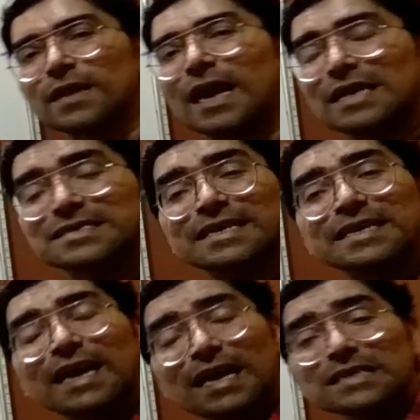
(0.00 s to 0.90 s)
as
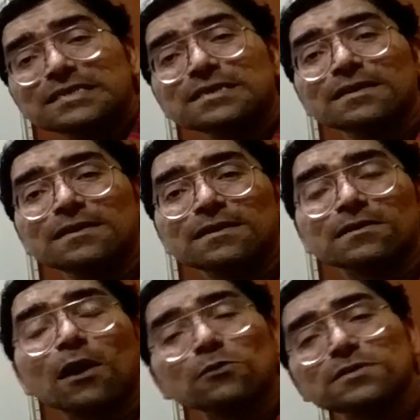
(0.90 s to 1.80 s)
it has
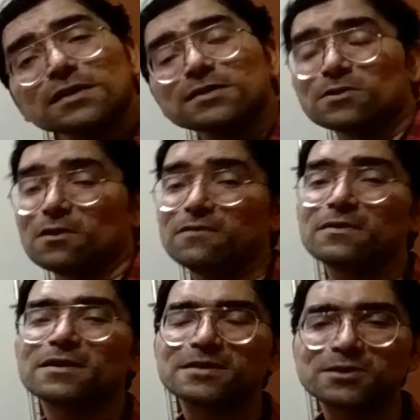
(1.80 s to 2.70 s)
thousands
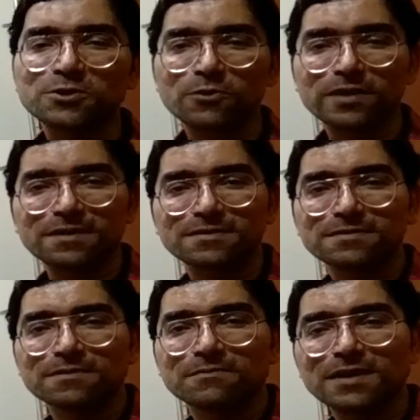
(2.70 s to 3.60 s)
of
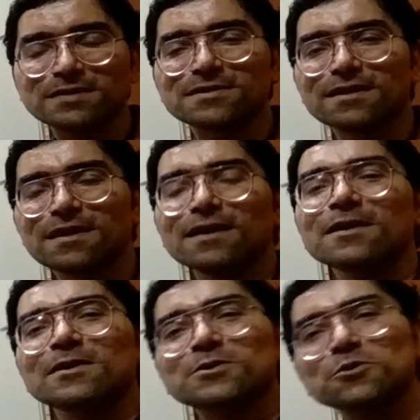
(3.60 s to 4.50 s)
stories. Means there
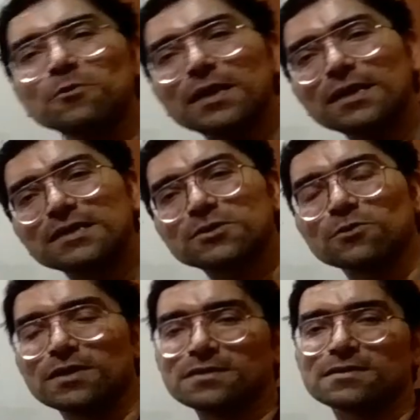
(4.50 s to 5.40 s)
are so many
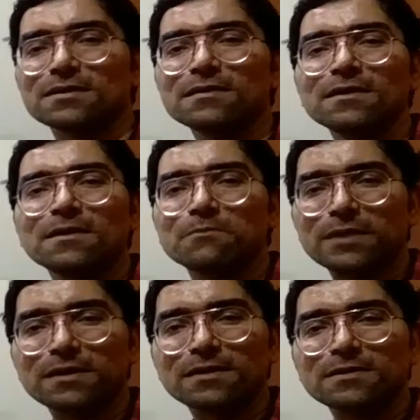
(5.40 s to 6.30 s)
stories in the
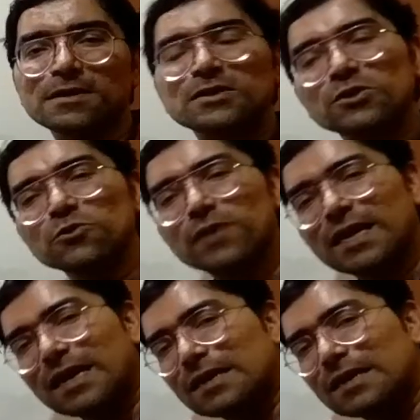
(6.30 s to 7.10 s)
building. So you can